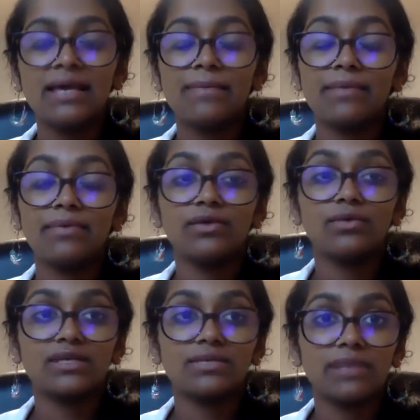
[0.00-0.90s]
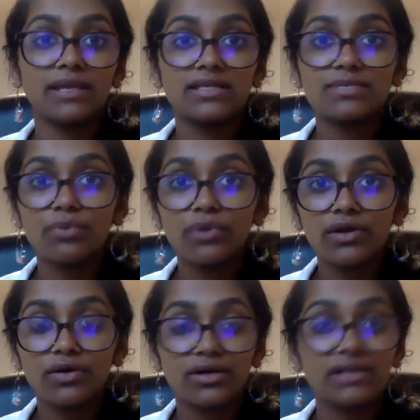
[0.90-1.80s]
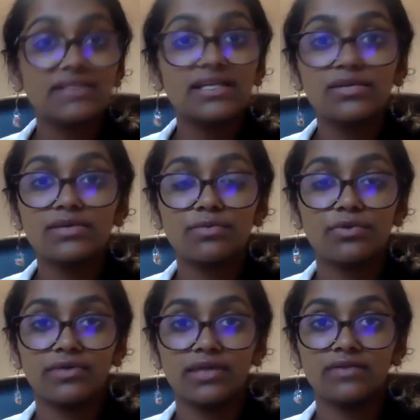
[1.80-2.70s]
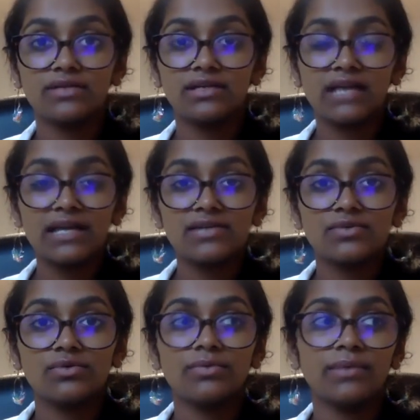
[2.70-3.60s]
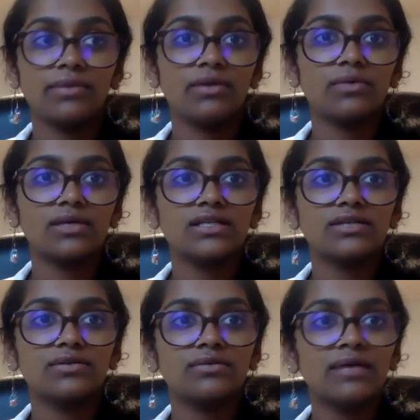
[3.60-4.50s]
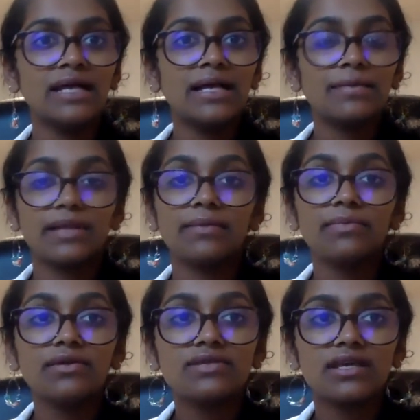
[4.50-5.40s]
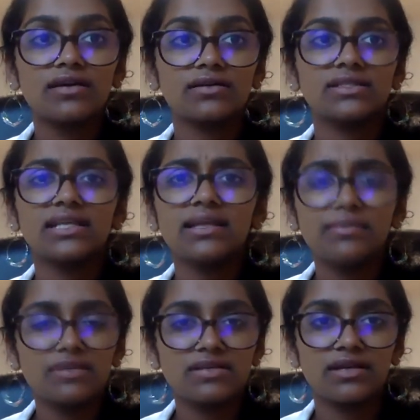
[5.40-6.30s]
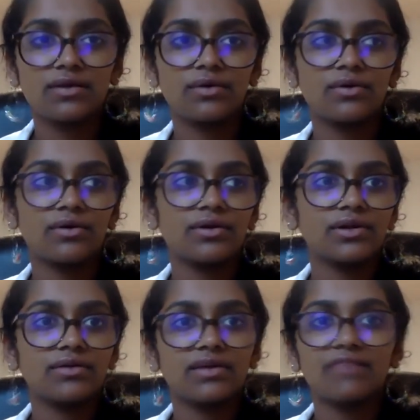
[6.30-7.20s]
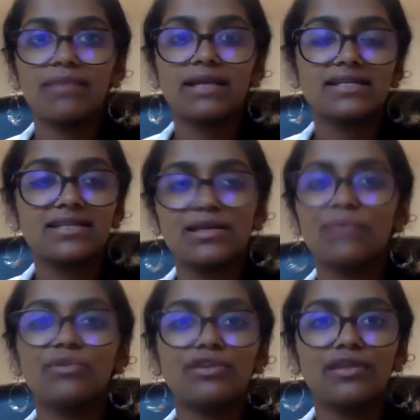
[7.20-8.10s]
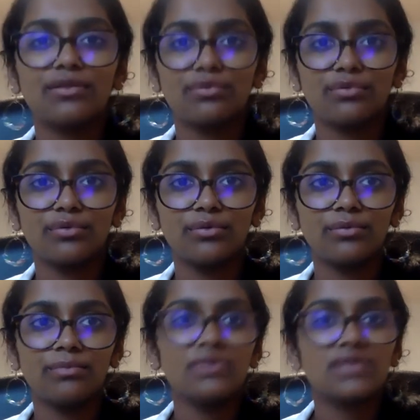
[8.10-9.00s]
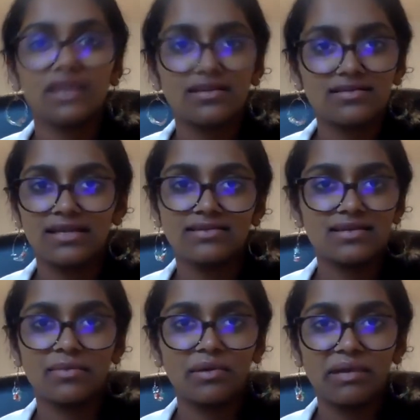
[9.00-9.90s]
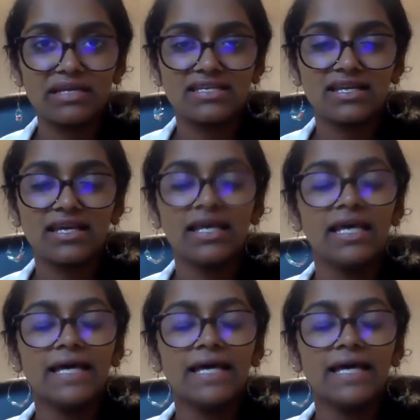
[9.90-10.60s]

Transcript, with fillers: Maybe you want to play a sport or continue a sport that you did in high school. Maybe you want to play music or study music or, you know, give back to the community through music in some capacity.